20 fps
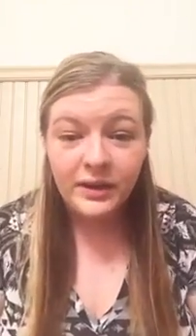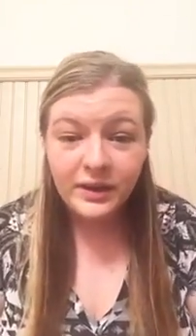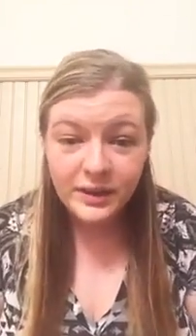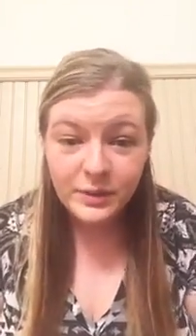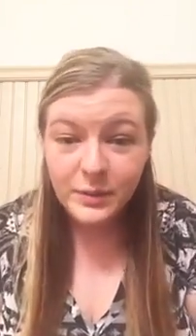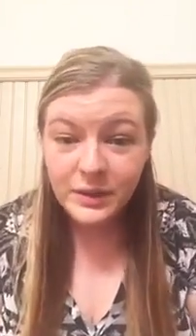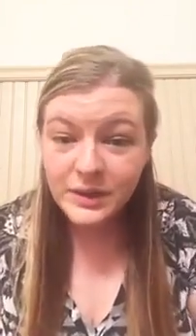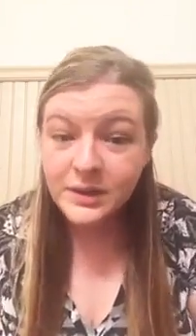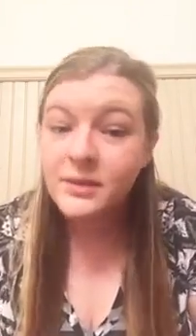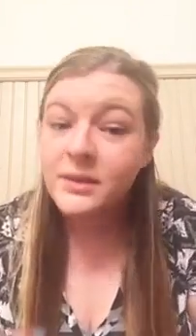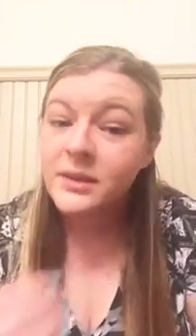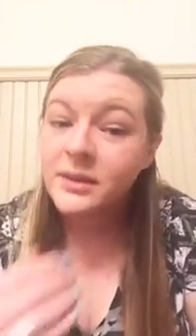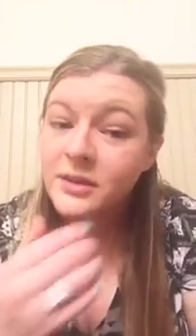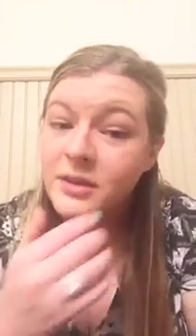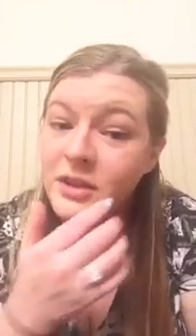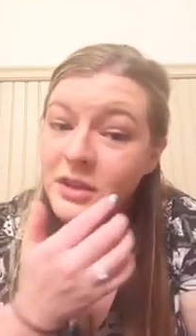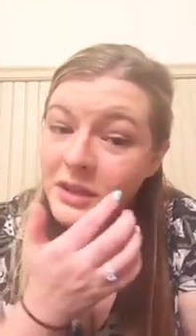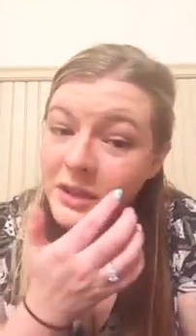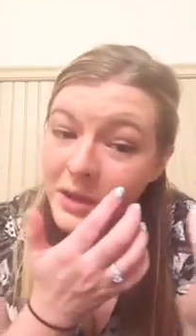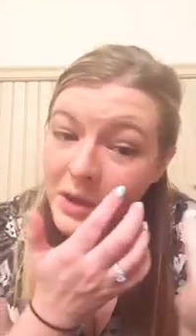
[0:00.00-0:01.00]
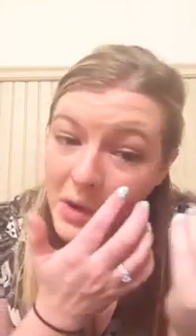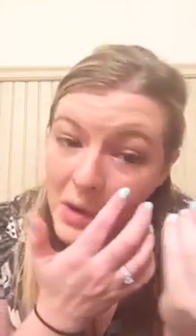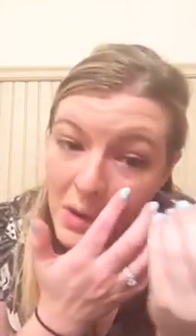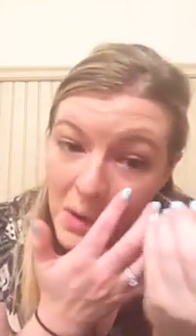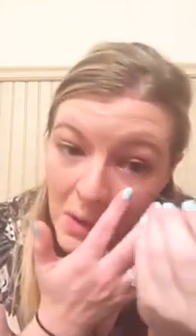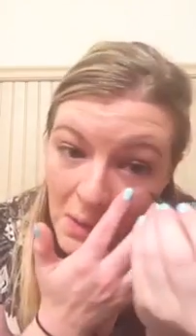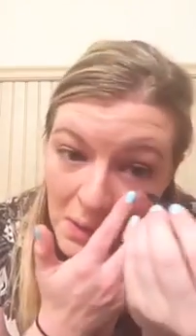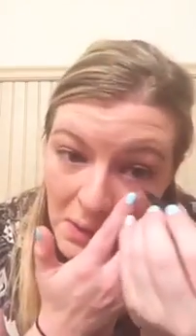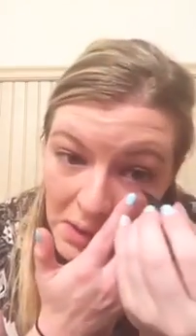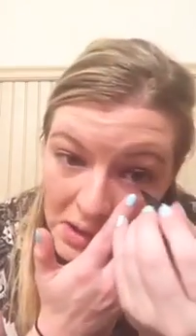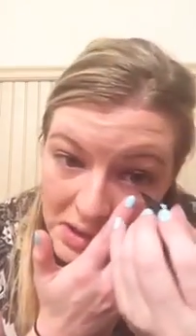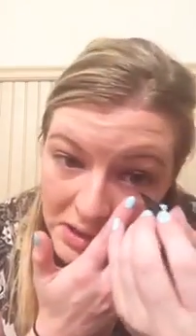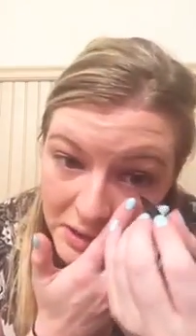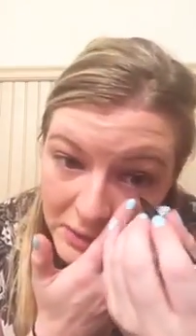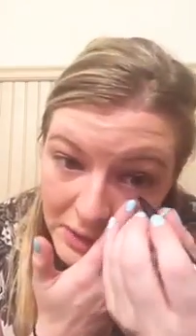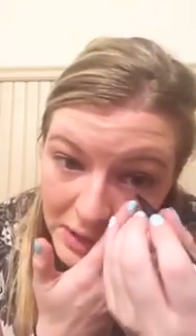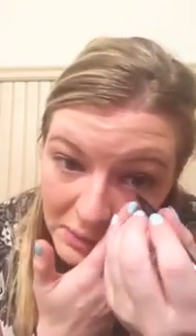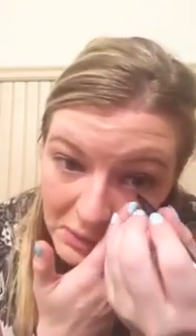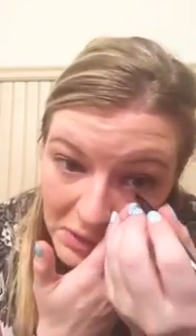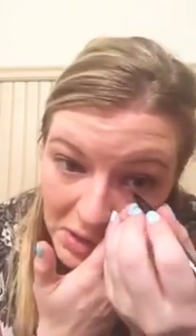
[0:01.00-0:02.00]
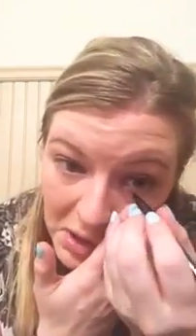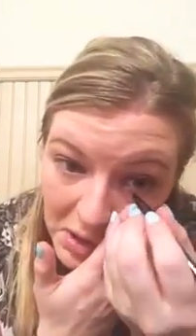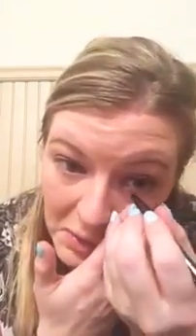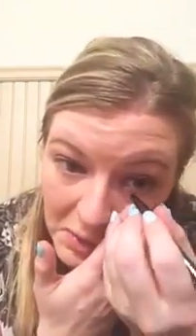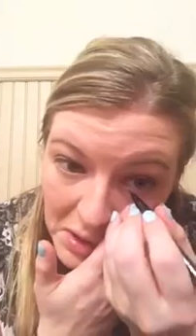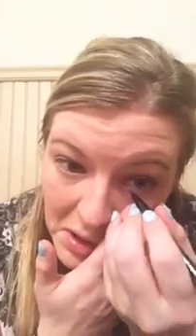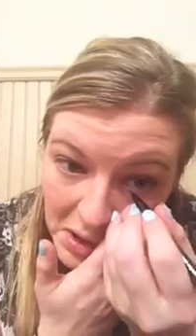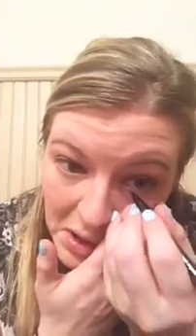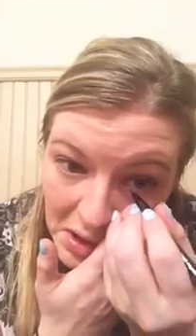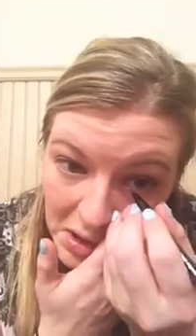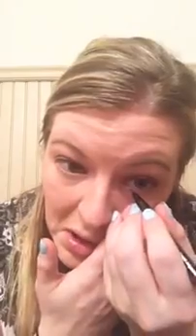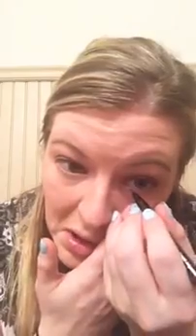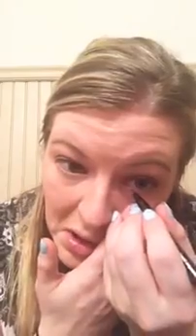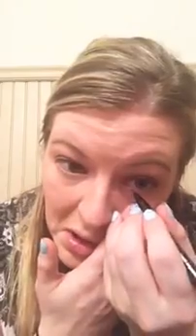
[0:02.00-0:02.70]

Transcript: That's basically usually what ends up happening to me.